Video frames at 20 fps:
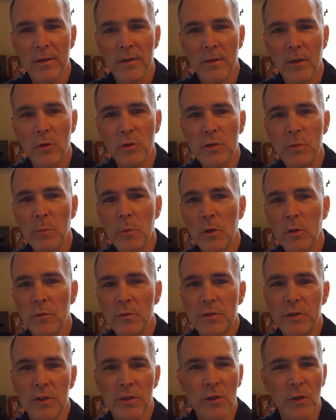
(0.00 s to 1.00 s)
Those
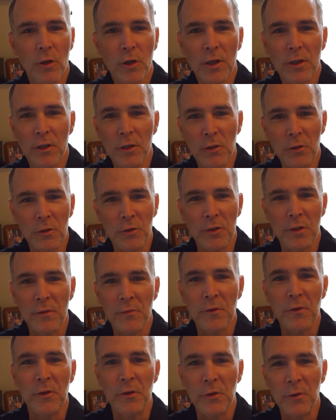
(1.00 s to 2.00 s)
moves just look a little
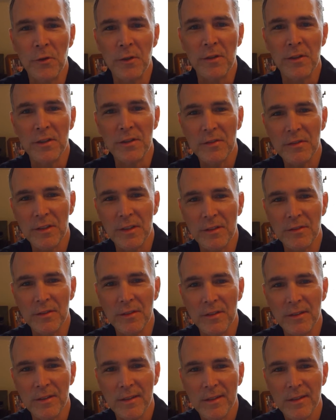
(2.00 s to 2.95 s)
different during this season.